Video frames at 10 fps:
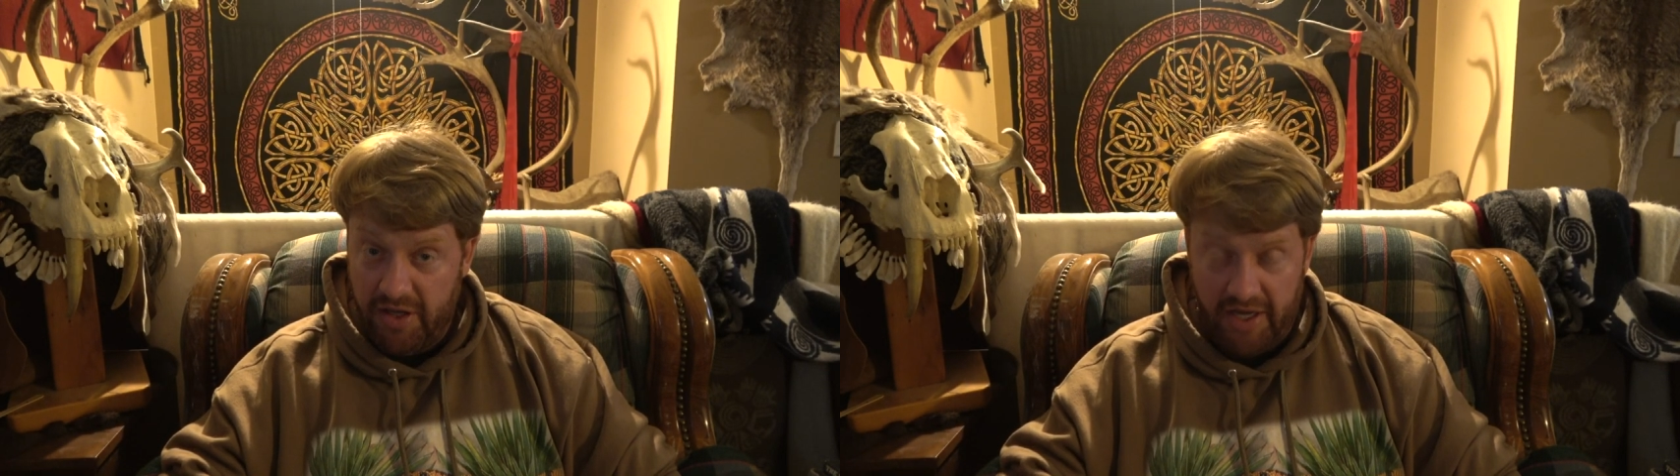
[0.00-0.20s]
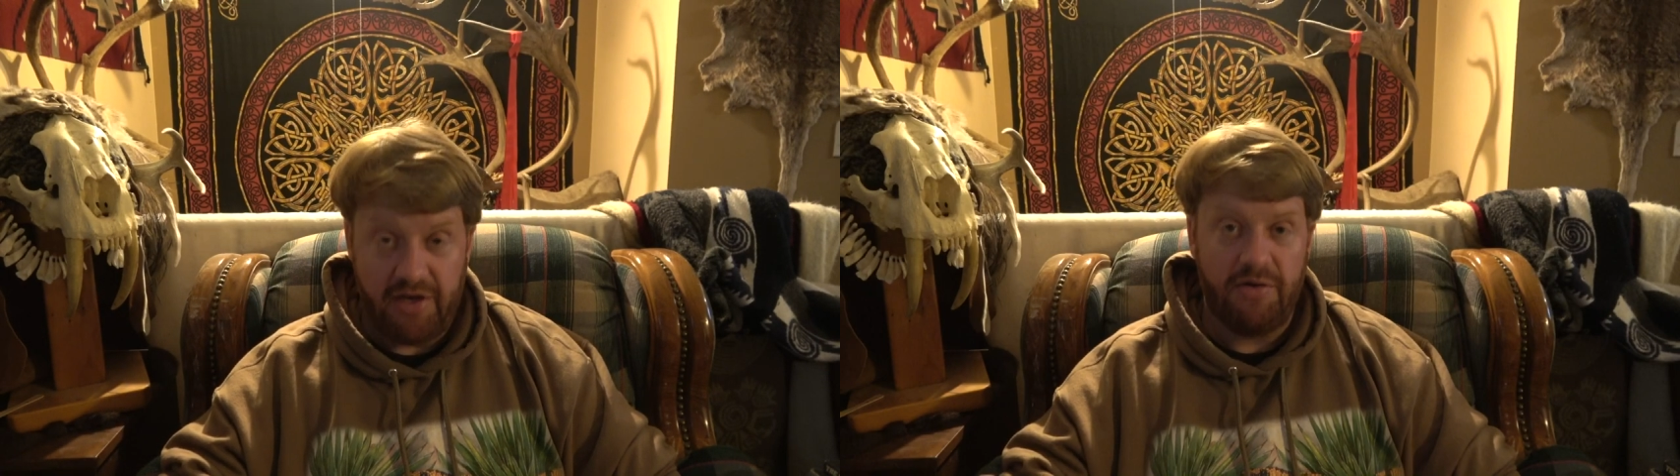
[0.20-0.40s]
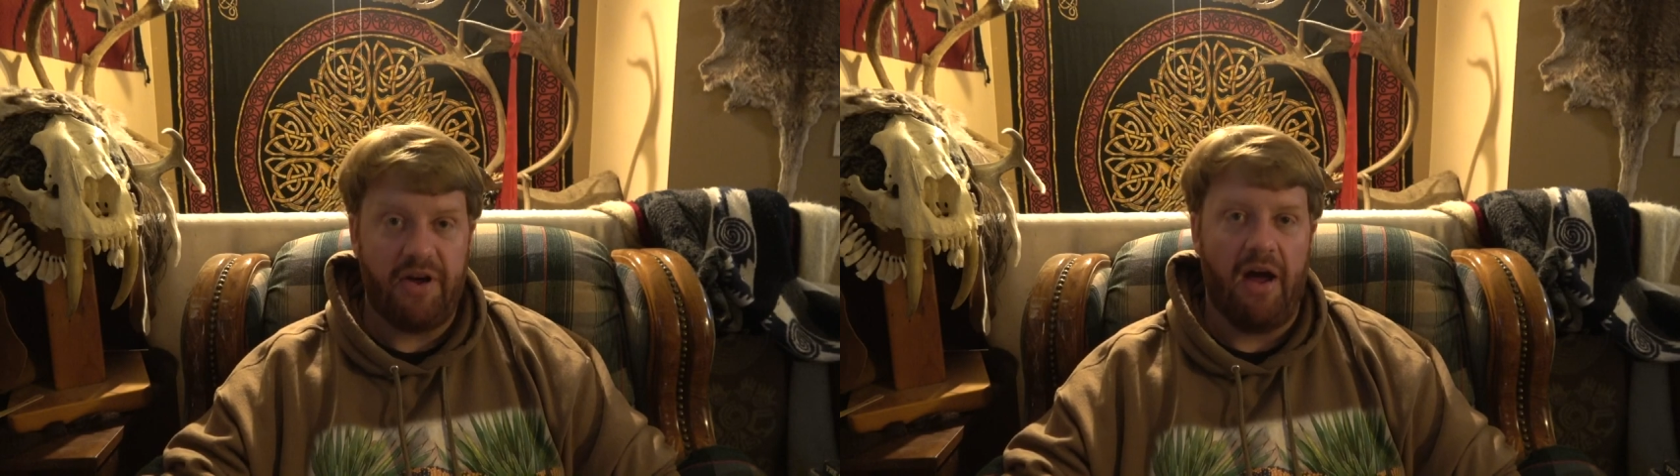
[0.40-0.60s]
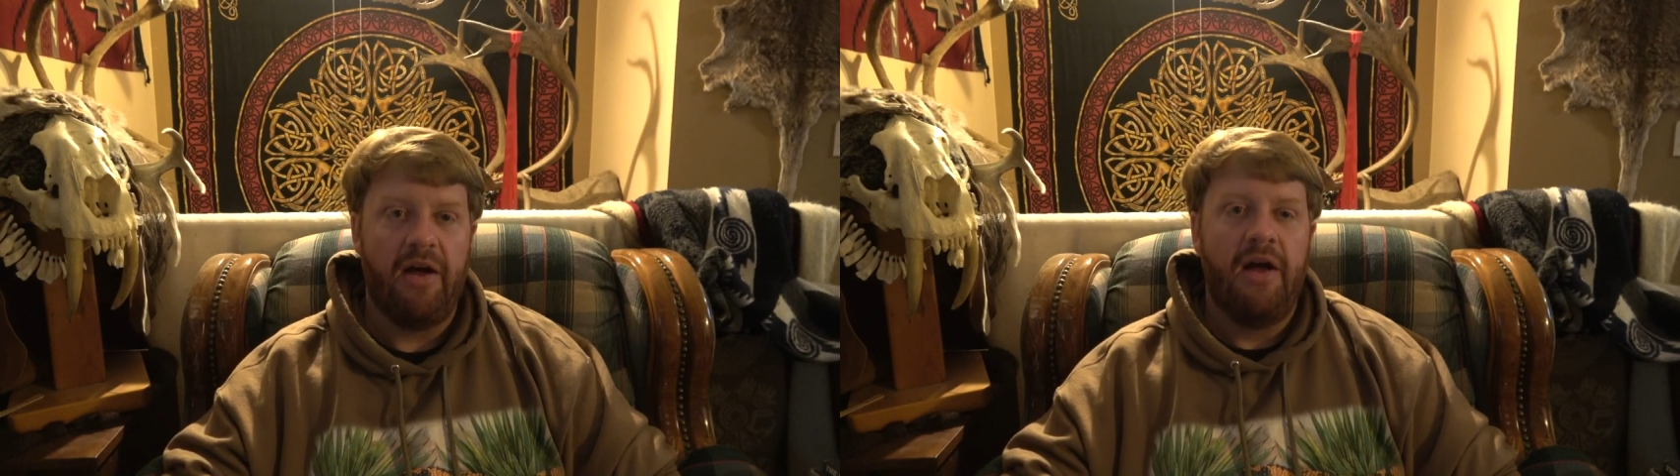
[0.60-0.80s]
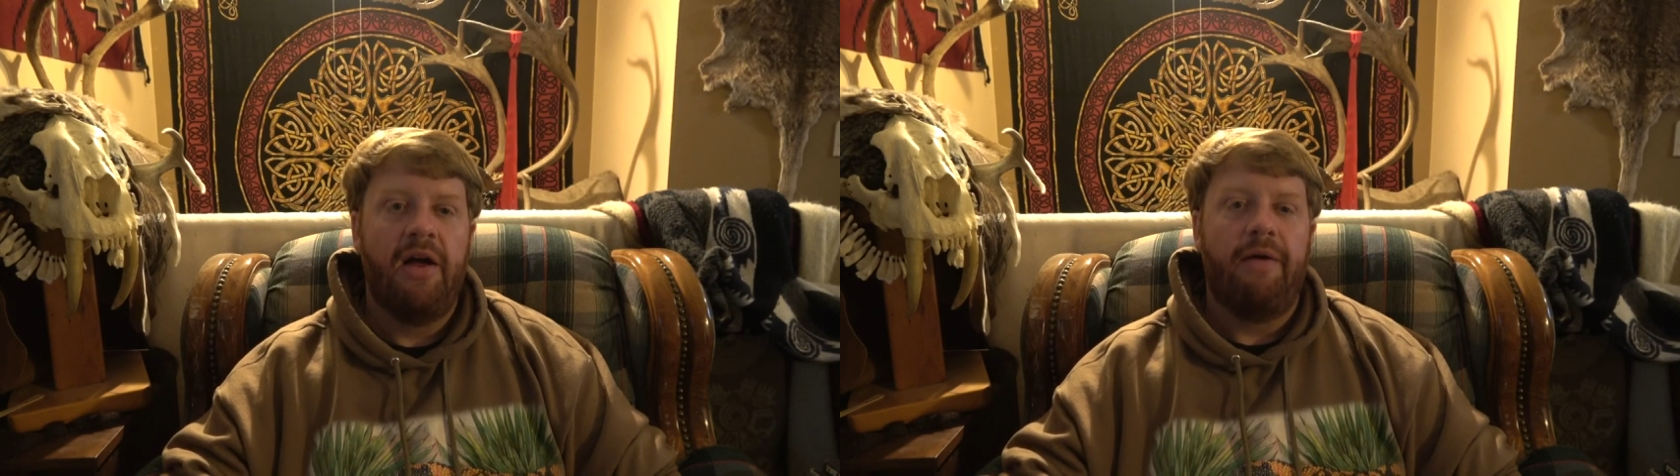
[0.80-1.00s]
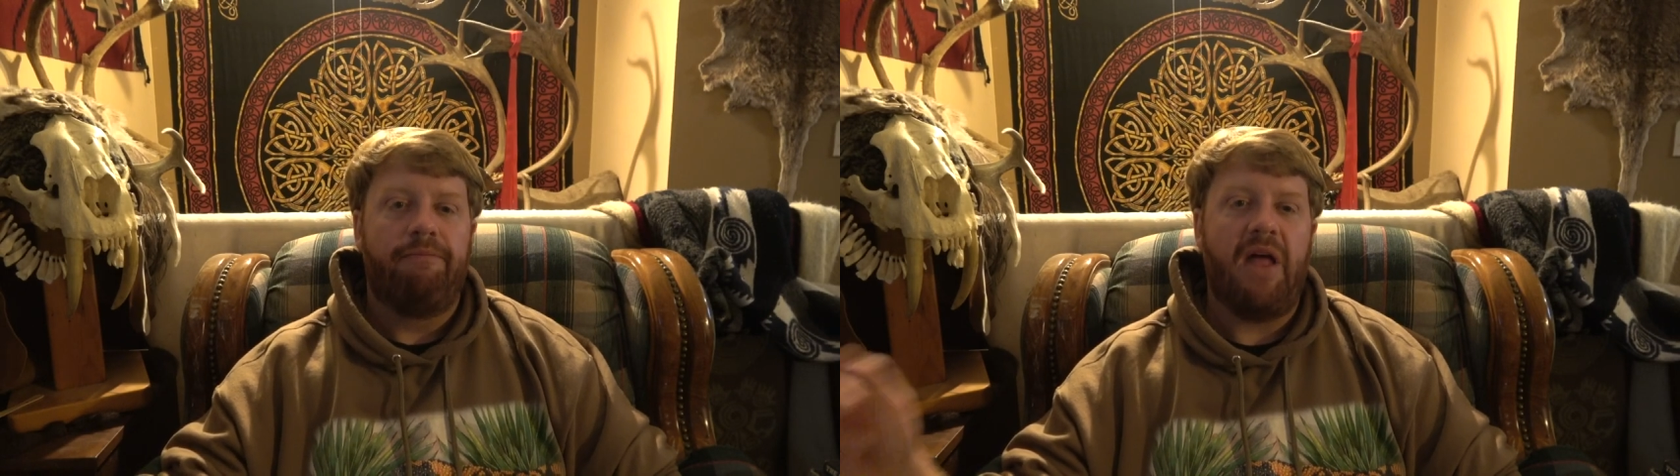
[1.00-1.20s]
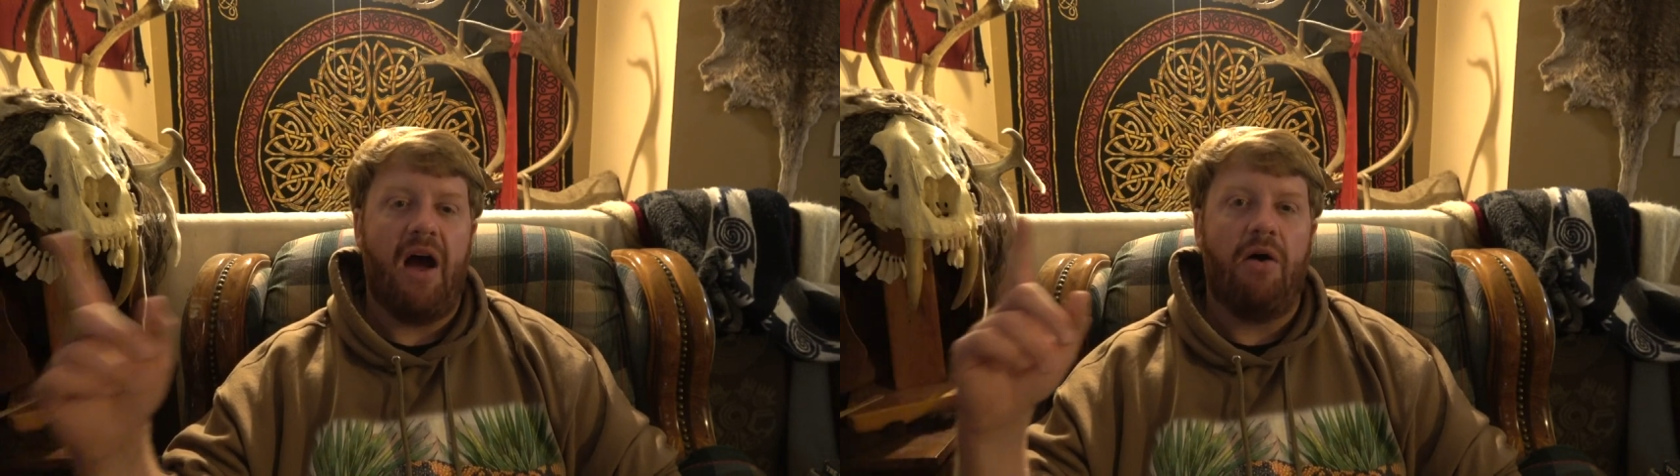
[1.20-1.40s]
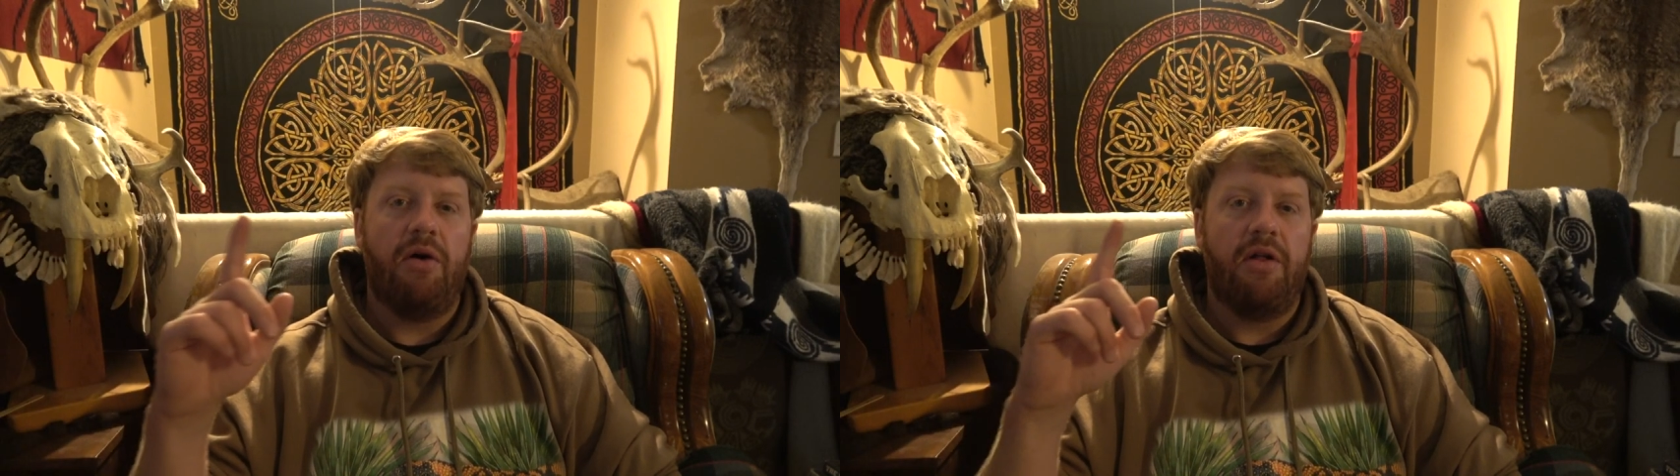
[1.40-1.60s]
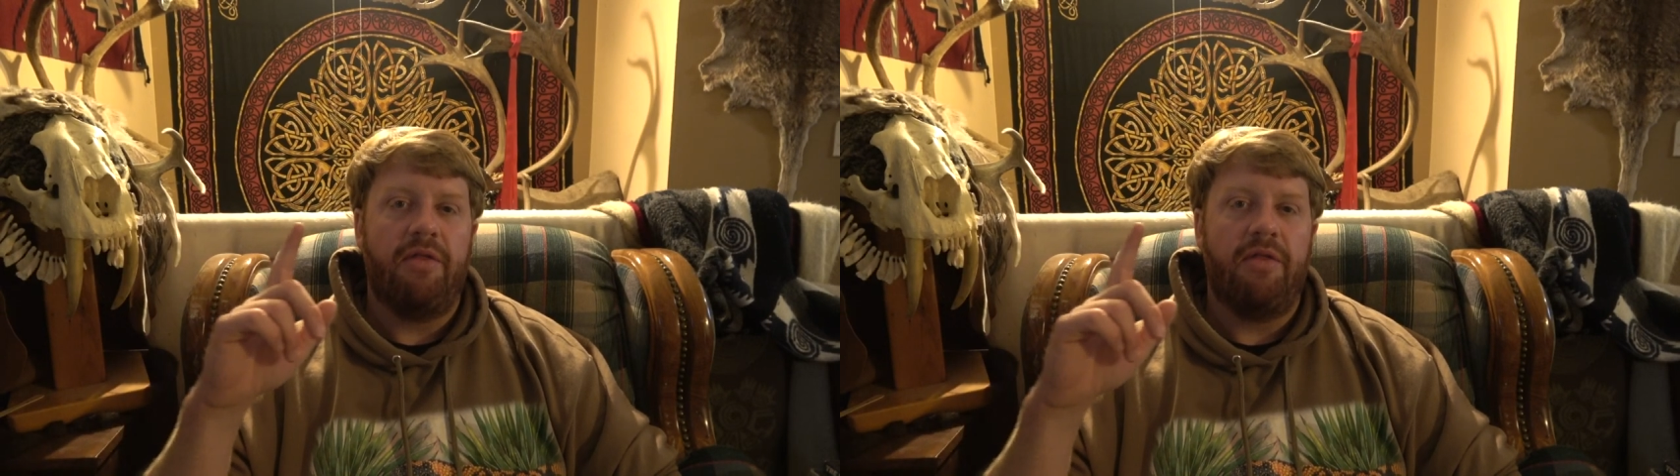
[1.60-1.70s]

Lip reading: in Utah. Now,